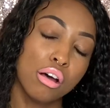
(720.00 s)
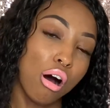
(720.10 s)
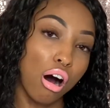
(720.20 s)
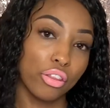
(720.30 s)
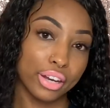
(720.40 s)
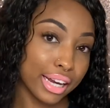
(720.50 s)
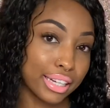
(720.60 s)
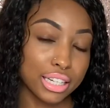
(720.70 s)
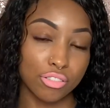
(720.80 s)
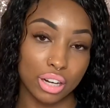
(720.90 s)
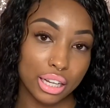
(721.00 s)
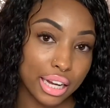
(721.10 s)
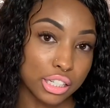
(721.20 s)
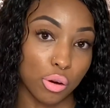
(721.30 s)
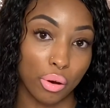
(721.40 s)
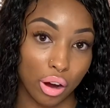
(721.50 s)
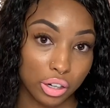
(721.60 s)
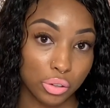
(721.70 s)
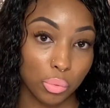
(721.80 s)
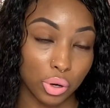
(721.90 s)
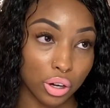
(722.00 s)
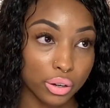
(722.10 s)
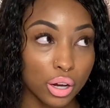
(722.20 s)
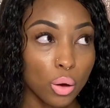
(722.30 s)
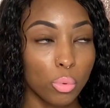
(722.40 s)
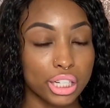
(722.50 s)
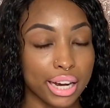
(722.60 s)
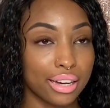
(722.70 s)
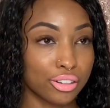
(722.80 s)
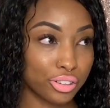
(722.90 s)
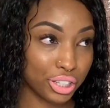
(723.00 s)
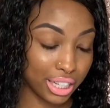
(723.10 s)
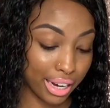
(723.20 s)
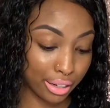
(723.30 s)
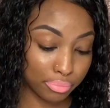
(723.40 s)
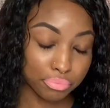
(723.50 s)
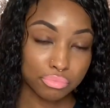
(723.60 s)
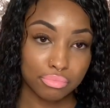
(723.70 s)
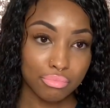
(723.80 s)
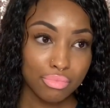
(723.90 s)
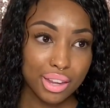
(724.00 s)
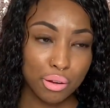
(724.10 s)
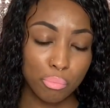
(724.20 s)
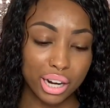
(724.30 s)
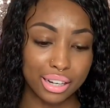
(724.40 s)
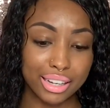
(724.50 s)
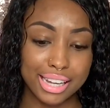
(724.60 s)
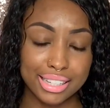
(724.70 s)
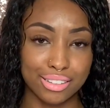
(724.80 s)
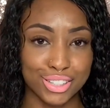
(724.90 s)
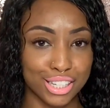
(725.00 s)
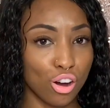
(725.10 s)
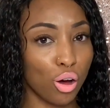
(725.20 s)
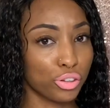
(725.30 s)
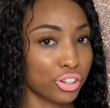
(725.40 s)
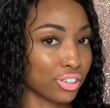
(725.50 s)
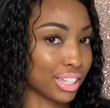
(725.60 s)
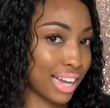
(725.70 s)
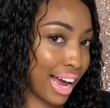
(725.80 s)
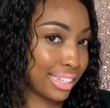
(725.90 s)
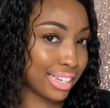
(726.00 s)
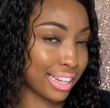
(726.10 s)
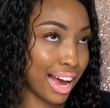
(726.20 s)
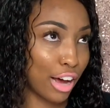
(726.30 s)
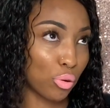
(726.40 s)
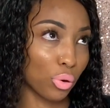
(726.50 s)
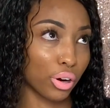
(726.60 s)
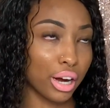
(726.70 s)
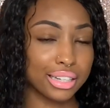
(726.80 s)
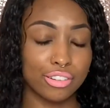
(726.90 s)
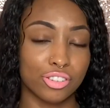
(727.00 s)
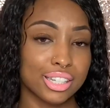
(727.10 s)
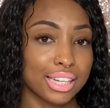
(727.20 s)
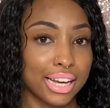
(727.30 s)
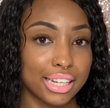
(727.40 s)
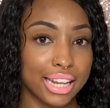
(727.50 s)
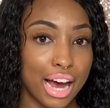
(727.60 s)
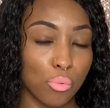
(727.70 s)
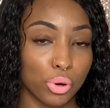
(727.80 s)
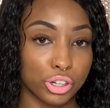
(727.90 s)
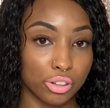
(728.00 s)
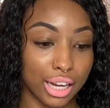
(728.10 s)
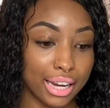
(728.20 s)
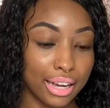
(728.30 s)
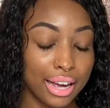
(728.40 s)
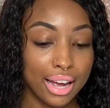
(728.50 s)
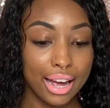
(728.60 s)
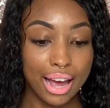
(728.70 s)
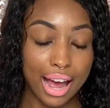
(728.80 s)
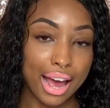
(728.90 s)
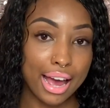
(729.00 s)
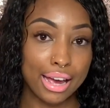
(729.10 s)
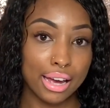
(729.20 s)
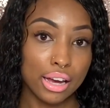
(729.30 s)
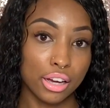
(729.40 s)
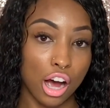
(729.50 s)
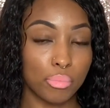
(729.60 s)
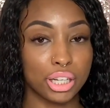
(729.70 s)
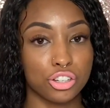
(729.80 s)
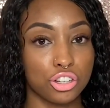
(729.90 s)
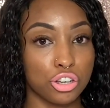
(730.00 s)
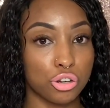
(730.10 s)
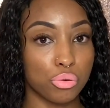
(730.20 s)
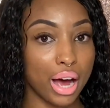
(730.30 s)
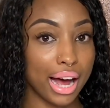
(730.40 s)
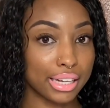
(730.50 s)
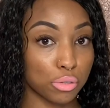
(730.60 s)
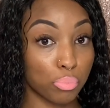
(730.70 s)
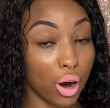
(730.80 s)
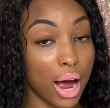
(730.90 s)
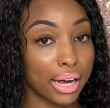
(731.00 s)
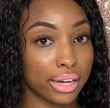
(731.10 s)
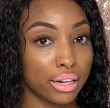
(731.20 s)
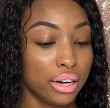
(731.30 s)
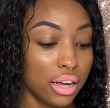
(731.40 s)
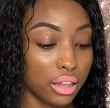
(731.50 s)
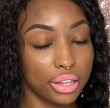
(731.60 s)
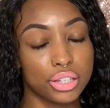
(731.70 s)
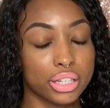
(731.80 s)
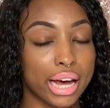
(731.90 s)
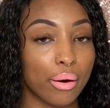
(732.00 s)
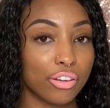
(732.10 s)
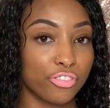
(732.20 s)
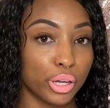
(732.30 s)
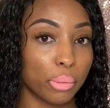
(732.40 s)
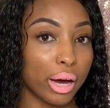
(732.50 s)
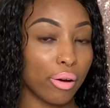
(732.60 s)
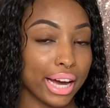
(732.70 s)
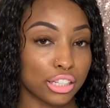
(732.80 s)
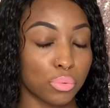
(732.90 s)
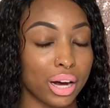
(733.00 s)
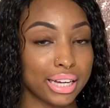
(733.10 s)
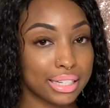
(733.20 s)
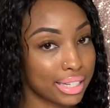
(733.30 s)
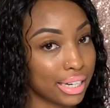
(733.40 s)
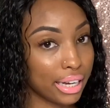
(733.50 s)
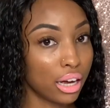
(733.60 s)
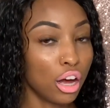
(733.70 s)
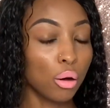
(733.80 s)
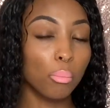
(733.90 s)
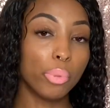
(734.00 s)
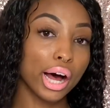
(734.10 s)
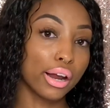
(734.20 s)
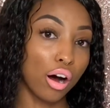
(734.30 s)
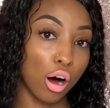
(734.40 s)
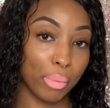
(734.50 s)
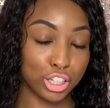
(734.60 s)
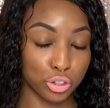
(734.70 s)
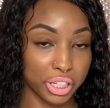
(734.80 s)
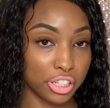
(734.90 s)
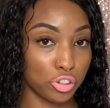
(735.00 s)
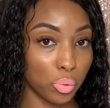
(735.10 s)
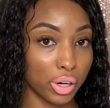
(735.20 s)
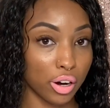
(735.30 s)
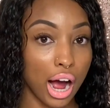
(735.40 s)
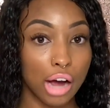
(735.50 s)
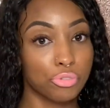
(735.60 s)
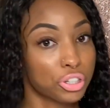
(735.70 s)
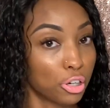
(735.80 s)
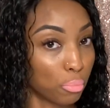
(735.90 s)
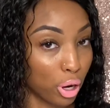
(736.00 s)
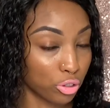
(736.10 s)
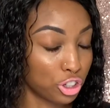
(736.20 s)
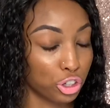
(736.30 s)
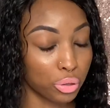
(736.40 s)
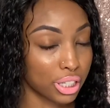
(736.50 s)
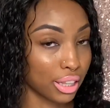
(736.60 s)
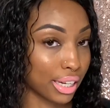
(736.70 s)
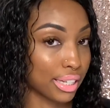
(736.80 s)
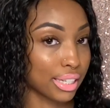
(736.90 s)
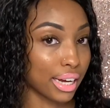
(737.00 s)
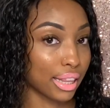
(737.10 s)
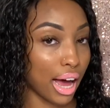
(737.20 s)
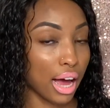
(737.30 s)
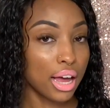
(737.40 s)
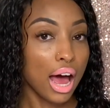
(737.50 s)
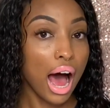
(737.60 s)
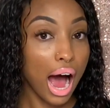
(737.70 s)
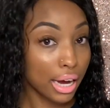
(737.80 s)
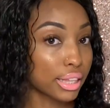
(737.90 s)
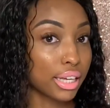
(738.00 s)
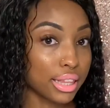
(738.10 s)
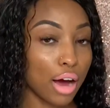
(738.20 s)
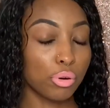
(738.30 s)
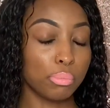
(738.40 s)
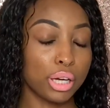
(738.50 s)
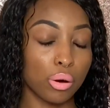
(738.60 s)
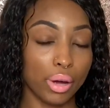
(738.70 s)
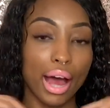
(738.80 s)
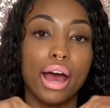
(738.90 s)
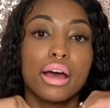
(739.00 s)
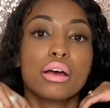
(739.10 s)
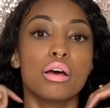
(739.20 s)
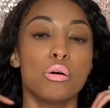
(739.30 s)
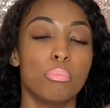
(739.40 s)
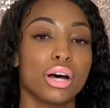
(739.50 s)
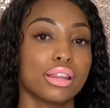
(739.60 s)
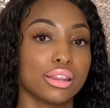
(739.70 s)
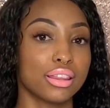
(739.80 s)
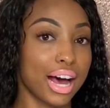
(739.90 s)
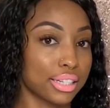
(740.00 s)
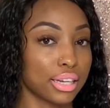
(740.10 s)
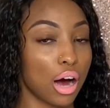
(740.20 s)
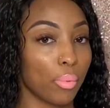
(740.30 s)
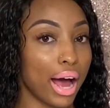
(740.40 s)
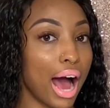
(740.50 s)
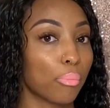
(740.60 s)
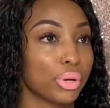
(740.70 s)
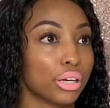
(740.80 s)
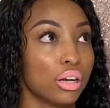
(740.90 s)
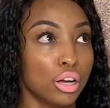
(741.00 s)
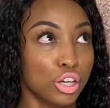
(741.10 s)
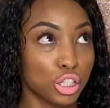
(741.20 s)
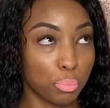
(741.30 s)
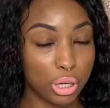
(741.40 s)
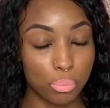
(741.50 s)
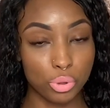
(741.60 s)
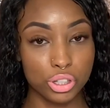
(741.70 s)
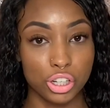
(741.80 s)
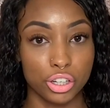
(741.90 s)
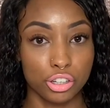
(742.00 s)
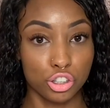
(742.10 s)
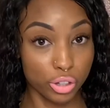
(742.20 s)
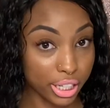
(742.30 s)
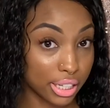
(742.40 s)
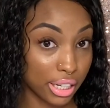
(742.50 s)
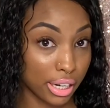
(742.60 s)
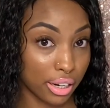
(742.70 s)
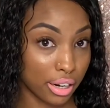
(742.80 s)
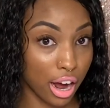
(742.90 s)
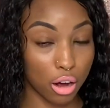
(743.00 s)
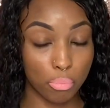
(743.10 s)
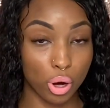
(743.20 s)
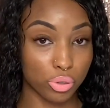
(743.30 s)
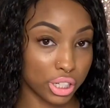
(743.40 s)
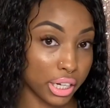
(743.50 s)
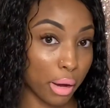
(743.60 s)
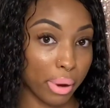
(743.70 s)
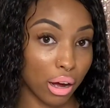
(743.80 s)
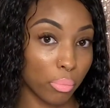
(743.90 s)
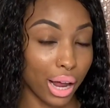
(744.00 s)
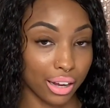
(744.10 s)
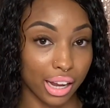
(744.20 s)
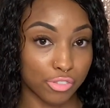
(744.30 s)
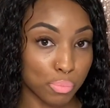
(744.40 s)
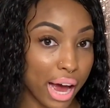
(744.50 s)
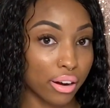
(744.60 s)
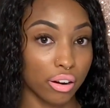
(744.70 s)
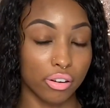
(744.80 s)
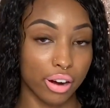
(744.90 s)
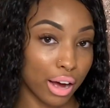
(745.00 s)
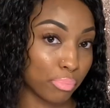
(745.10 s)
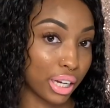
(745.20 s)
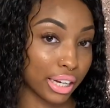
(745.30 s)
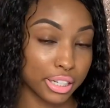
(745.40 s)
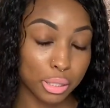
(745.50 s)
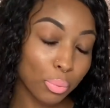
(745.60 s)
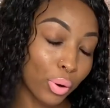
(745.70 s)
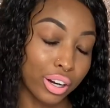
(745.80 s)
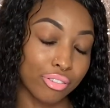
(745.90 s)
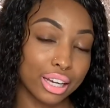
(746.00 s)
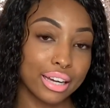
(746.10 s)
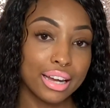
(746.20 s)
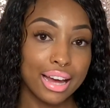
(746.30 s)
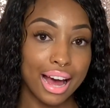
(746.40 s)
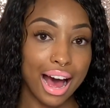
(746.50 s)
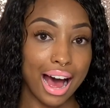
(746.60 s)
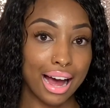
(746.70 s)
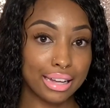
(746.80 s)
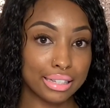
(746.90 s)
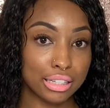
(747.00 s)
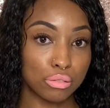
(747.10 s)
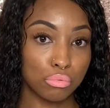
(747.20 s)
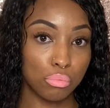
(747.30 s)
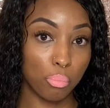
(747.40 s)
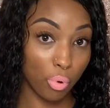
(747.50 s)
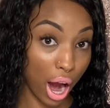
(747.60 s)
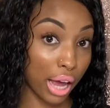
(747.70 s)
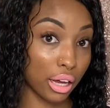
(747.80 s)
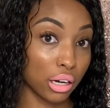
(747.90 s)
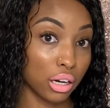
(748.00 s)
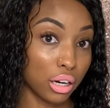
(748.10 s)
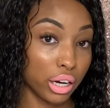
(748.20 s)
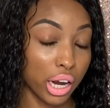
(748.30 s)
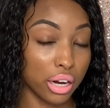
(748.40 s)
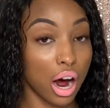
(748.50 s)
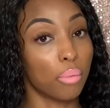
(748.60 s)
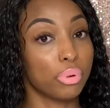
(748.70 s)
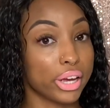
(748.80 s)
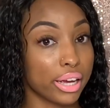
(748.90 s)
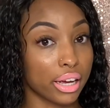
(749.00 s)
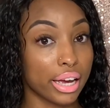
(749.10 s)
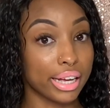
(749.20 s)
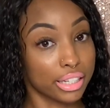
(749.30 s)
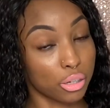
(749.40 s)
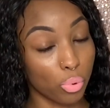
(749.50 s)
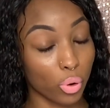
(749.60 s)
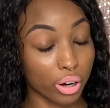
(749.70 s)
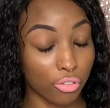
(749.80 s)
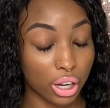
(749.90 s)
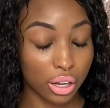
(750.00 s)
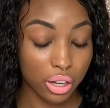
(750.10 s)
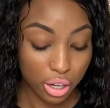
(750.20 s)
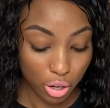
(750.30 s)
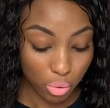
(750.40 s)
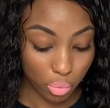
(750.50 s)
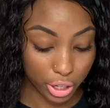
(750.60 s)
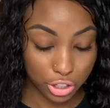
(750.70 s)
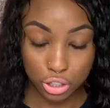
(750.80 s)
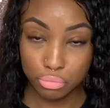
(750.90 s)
all the negativity that's going on in the world, which I understand. But unless there's an alter side to that, or a different side to that, where you're like, hey, coming to you as Brian, this is how I feel about X, Y, and Z, but on my Trixie Twitter, I'm just gonna post jokes and things like that. I think that would be okay, but that's not what happened. So people took Trixie not posting about Black Lives Matter or not being in support of it as Brian not being in support of it, which